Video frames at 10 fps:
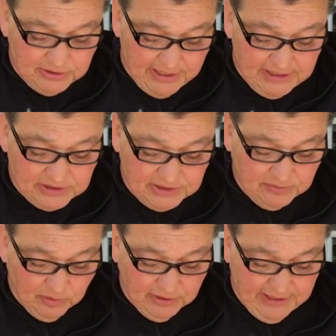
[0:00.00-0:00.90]

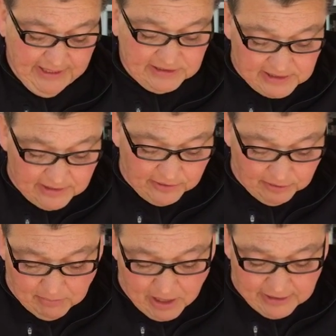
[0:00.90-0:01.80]
nation will gaze on their
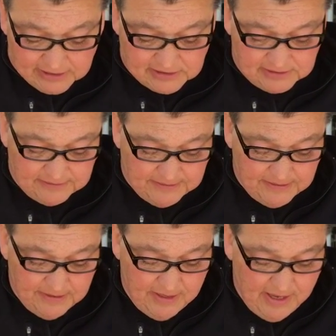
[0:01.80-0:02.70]
bodies
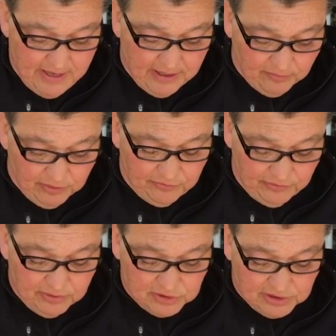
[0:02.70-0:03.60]
and
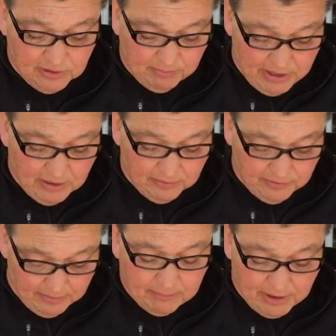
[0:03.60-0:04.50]
refuse their
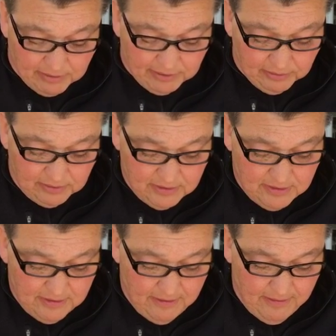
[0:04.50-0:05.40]
them burial.
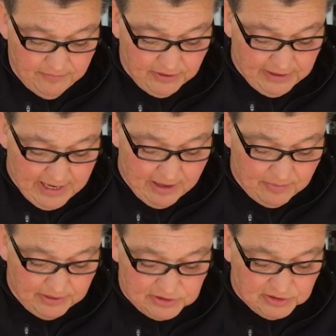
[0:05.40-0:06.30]
The
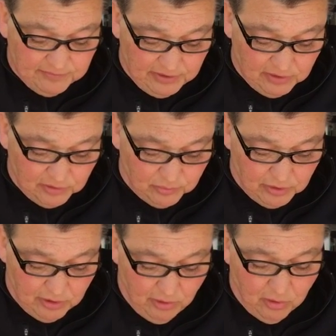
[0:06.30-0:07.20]
inhabitants of the earth will
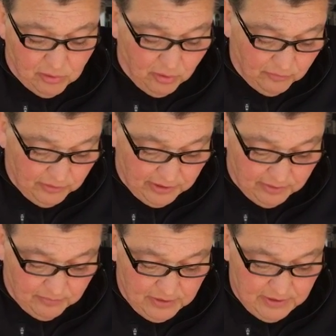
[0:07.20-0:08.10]
gloat over
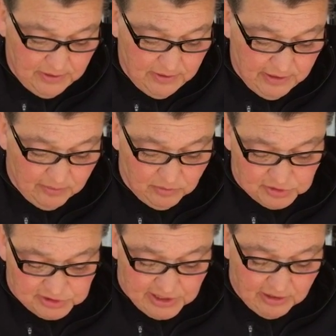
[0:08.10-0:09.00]
them and will
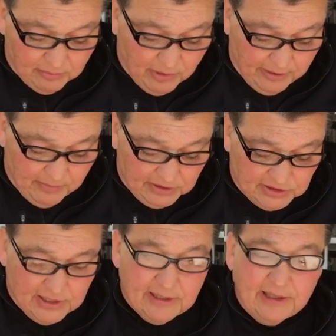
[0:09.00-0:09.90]
celebrate by
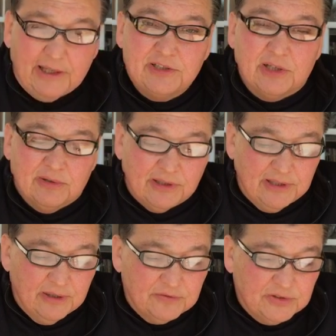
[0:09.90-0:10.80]
sending each other
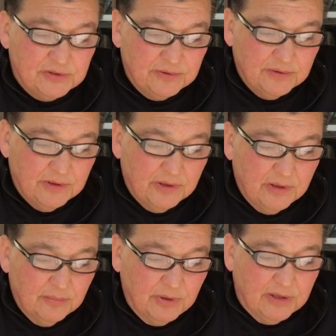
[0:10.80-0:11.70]
gifts
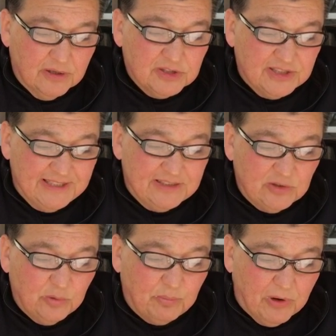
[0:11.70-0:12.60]
because these
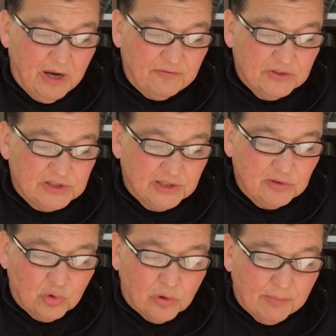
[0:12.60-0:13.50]
two prophets
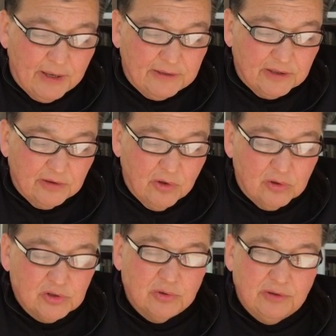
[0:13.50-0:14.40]
had tormented
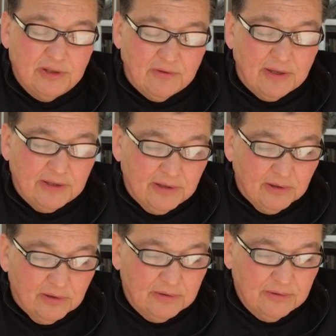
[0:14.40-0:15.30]
those who live on the earth.